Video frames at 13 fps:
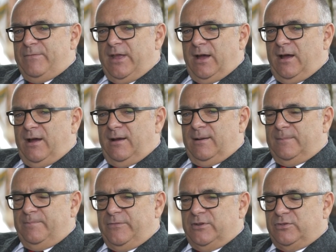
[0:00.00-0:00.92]
uh,
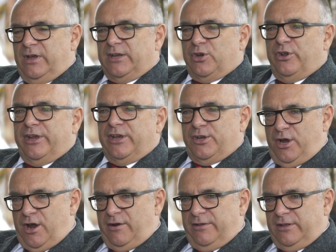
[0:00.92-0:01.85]
it was an iconic
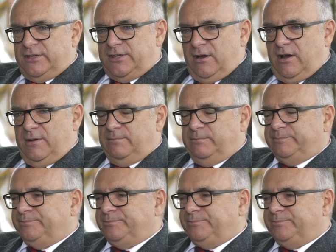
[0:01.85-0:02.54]
car at the time.